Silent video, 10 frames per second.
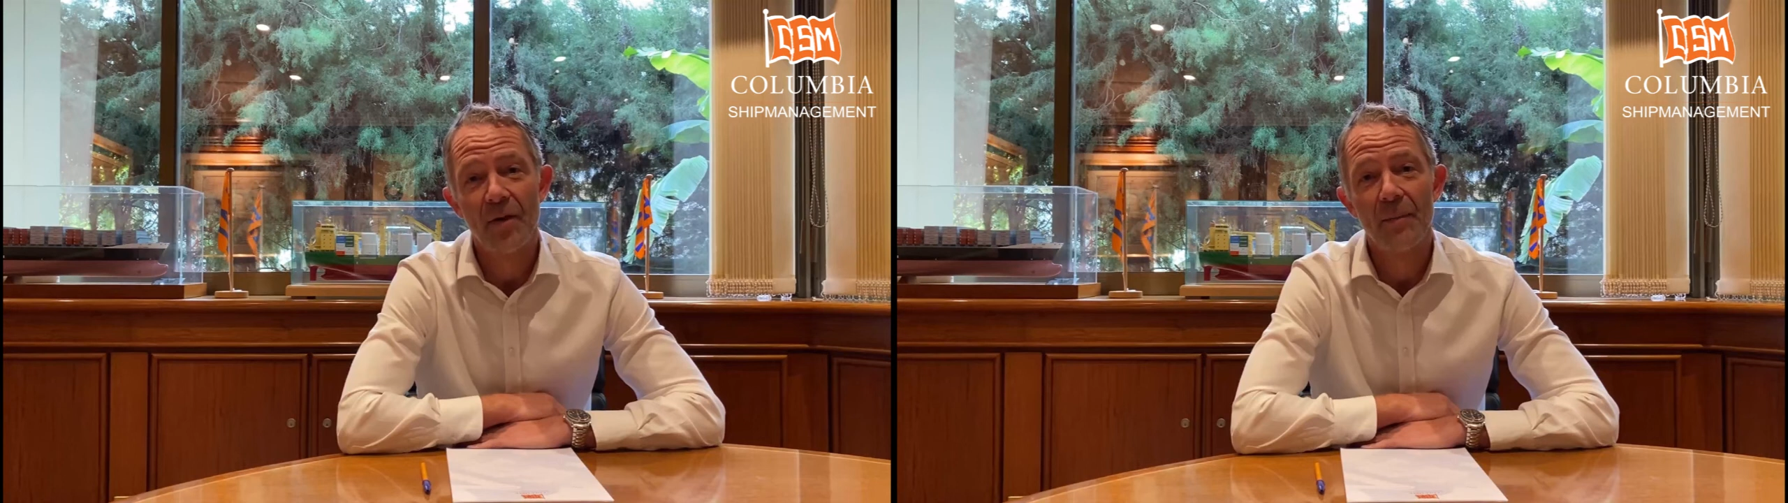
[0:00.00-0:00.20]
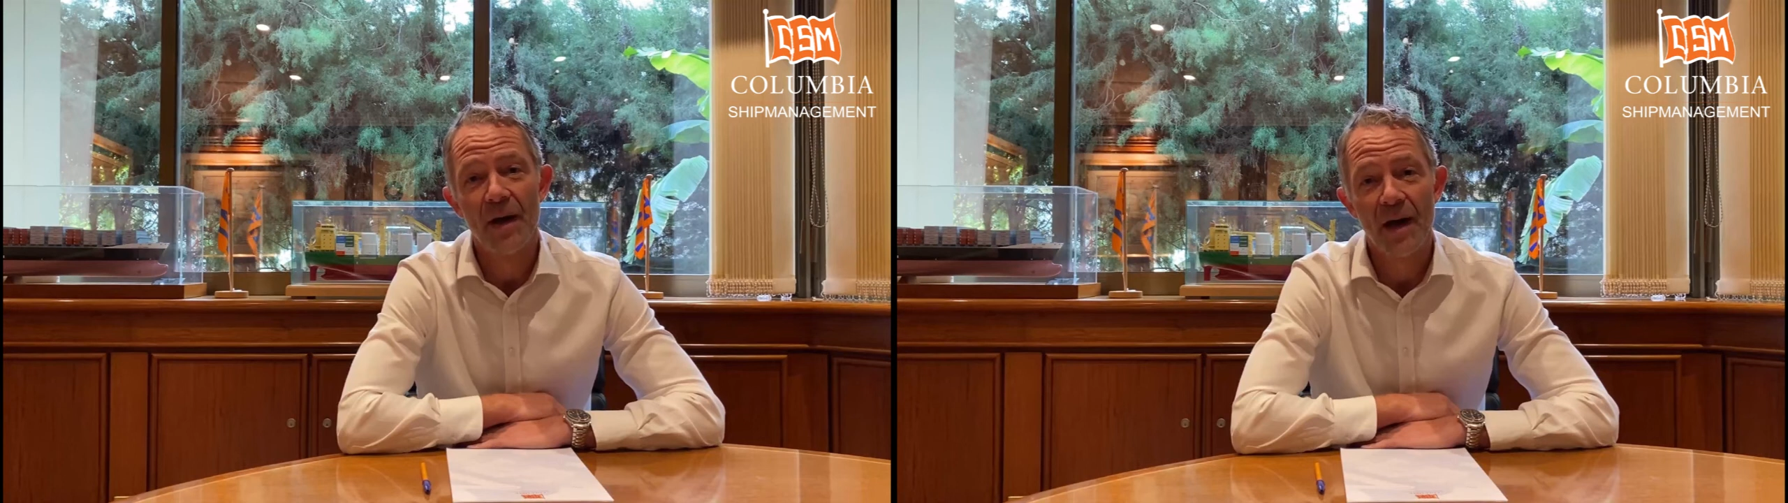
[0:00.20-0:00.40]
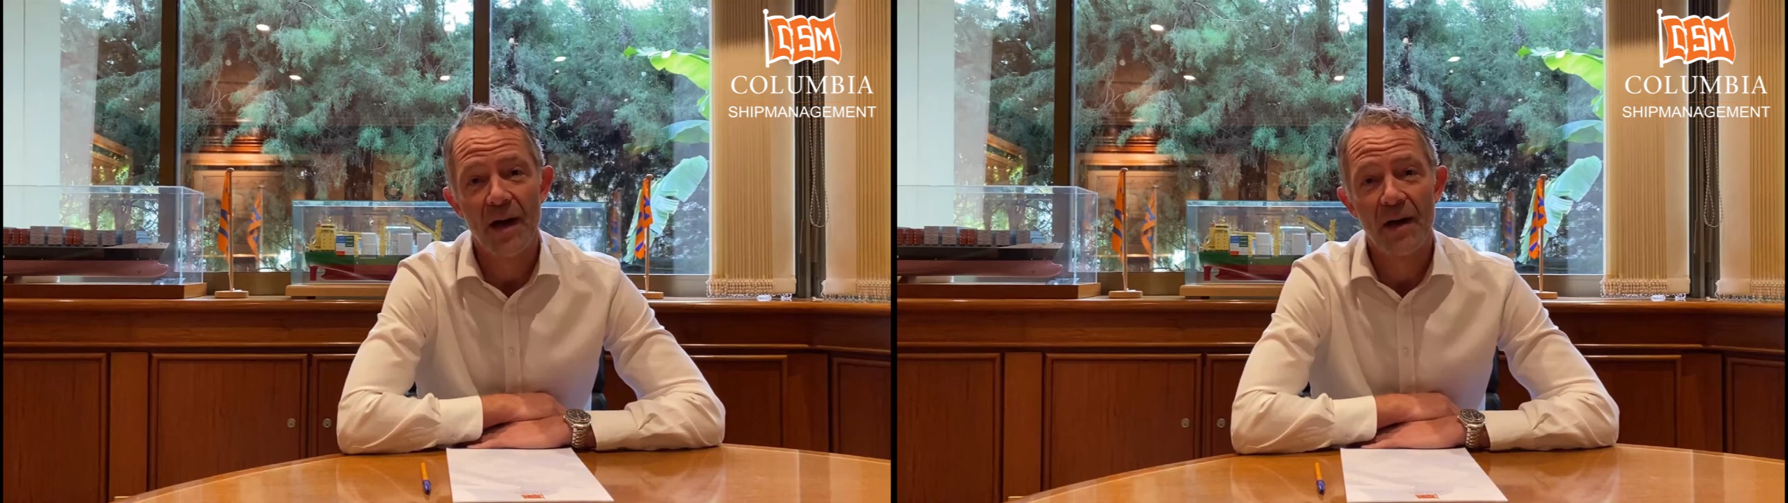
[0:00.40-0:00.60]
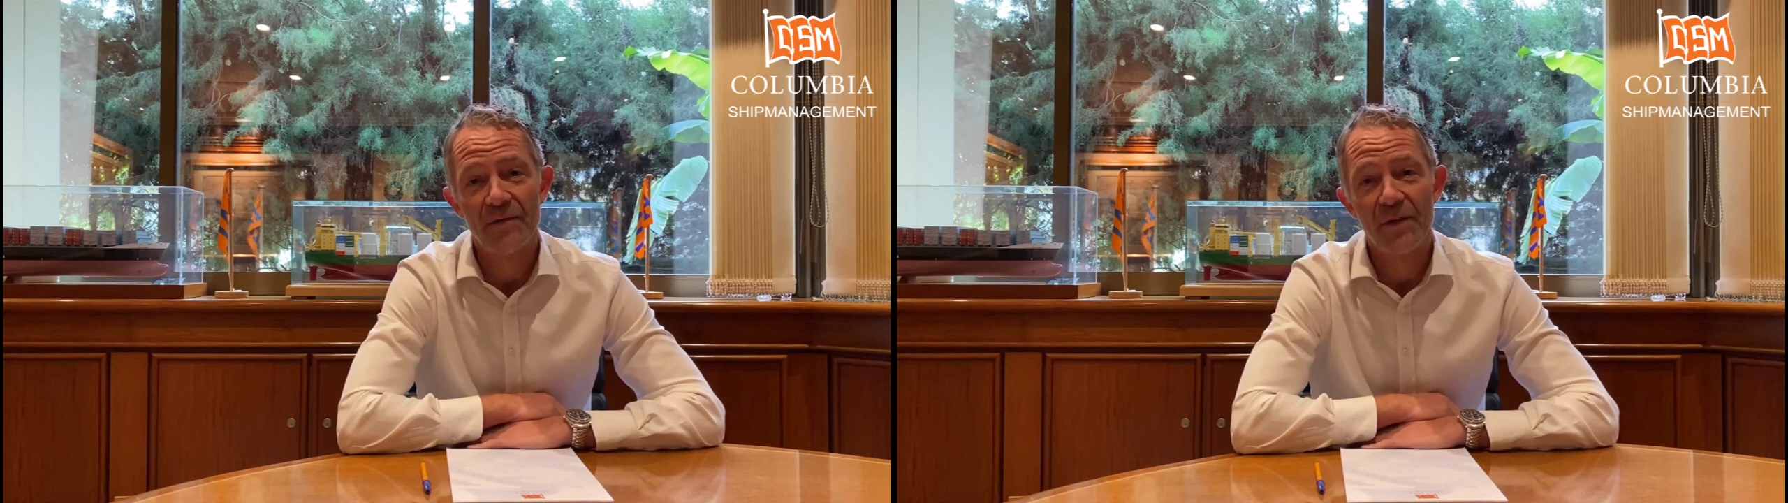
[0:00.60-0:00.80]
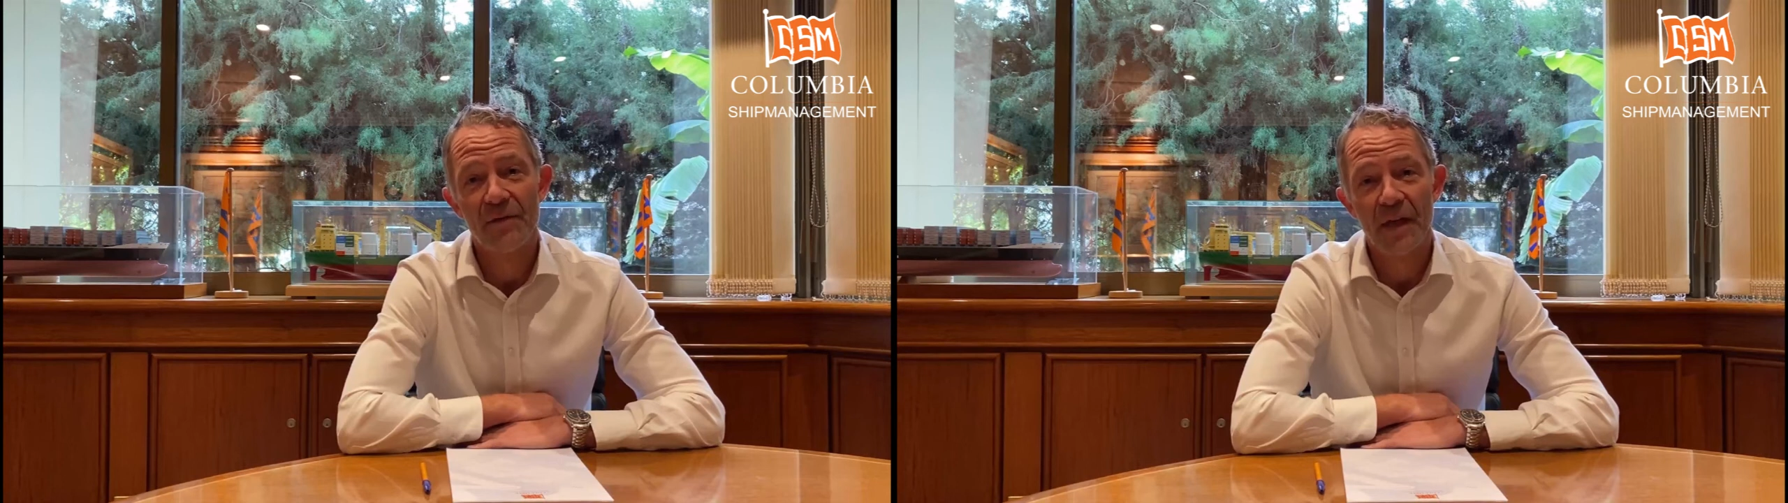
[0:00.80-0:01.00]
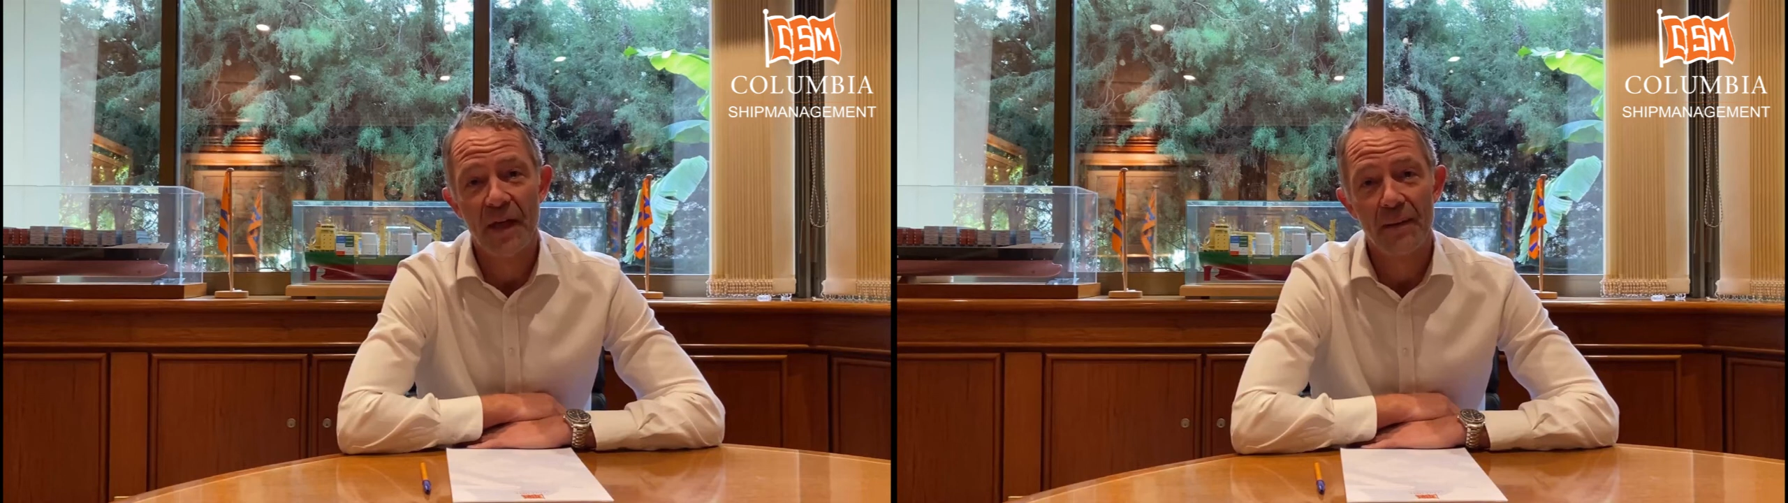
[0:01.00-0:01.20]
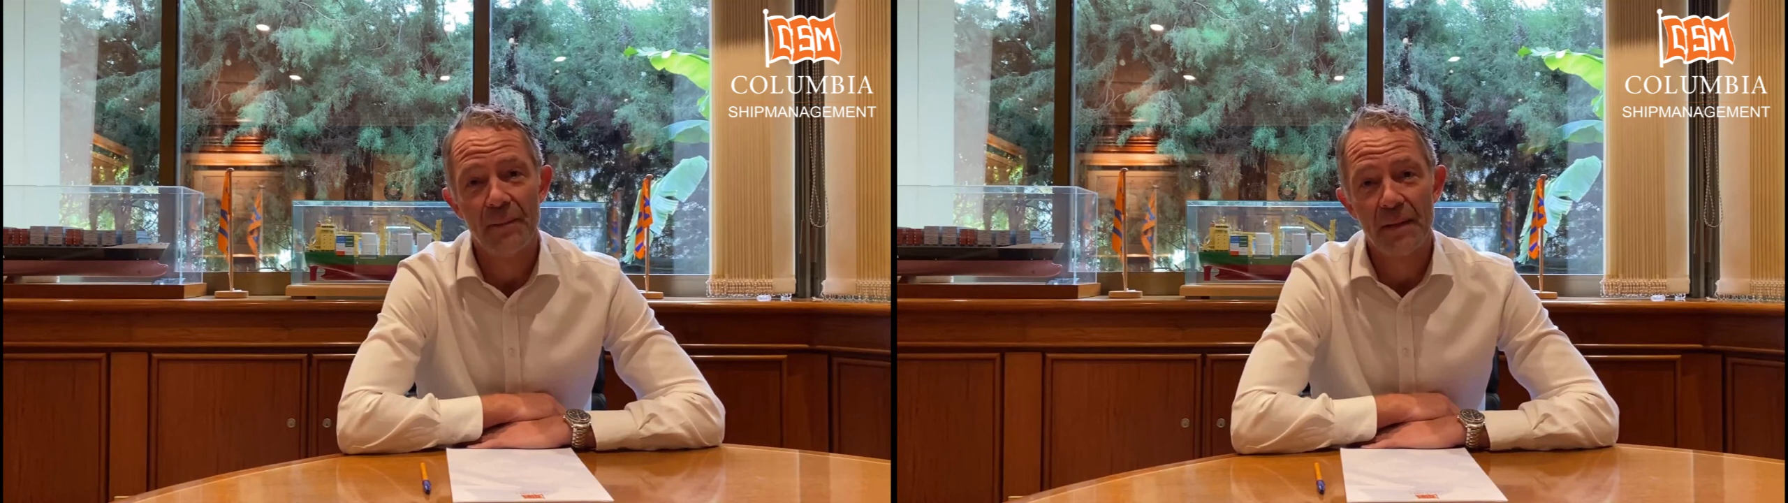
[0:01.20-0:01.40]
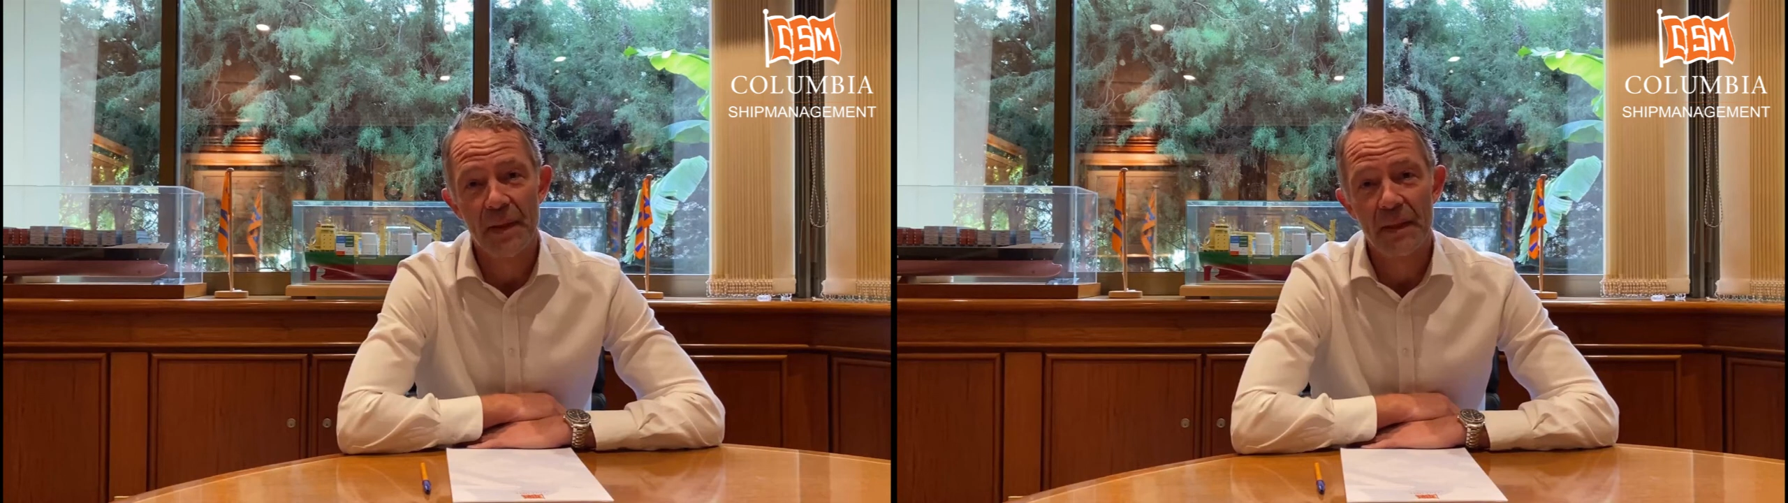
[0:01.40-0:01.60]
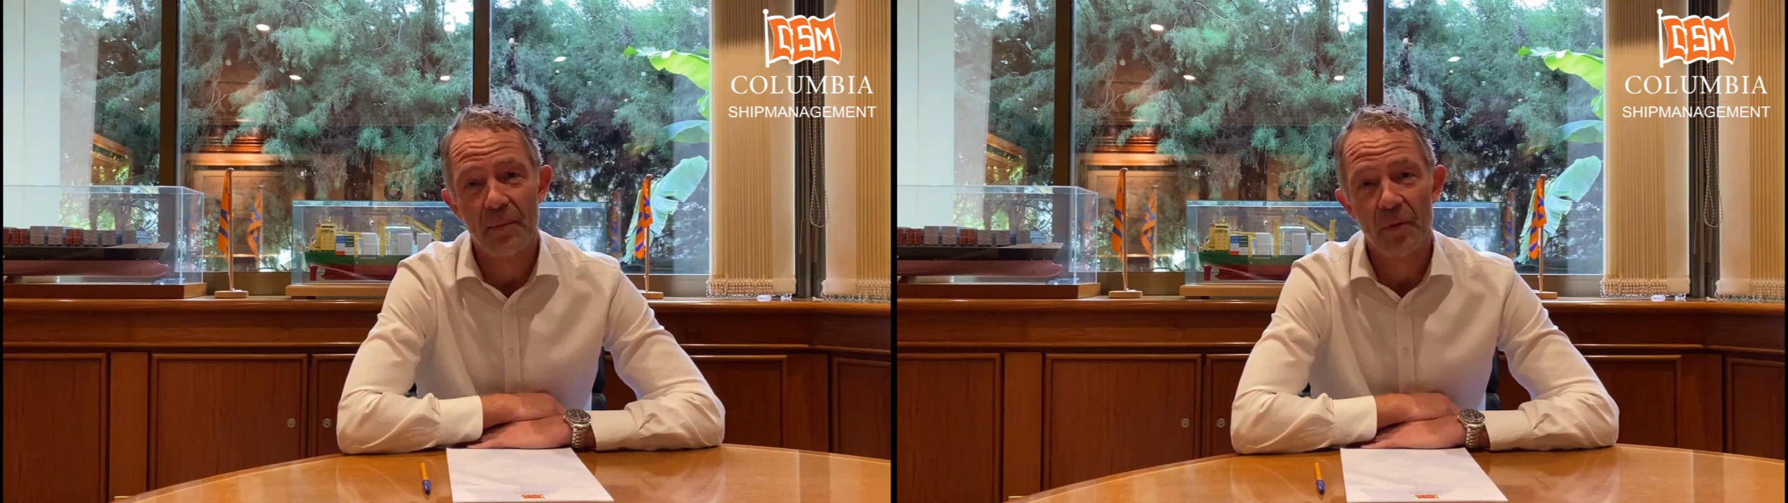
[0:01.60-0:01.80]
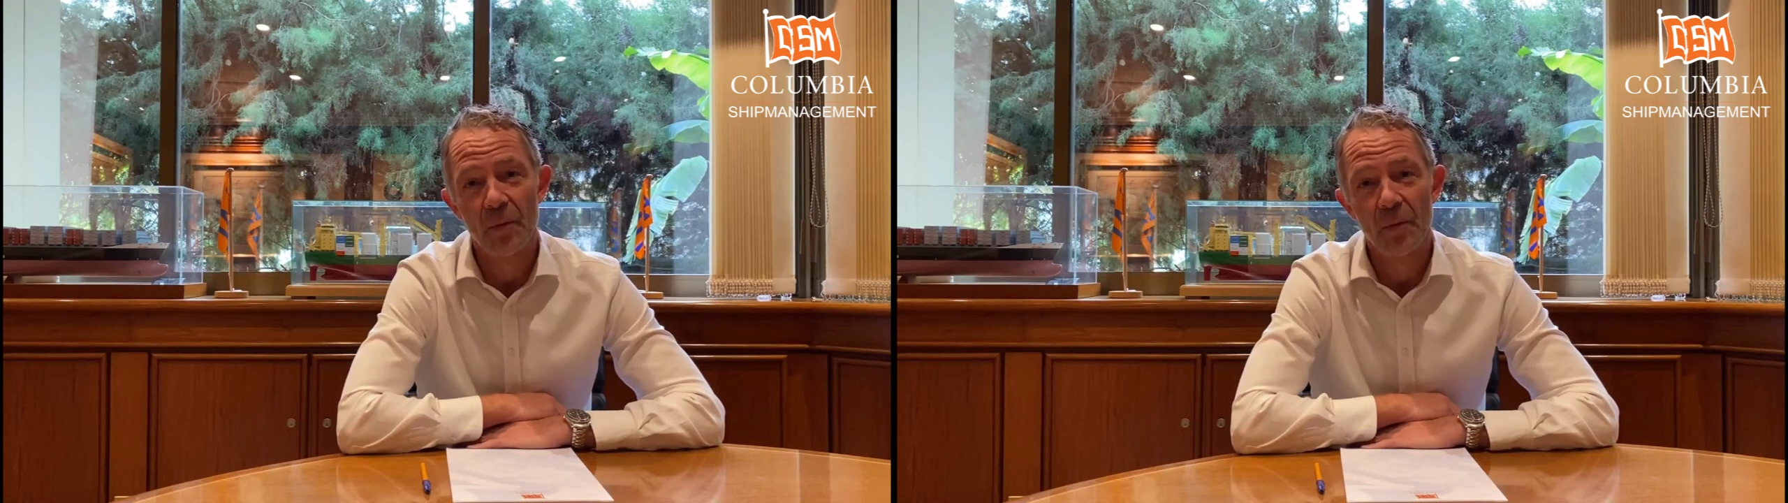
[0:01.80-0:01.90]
on behalf of the Columbia people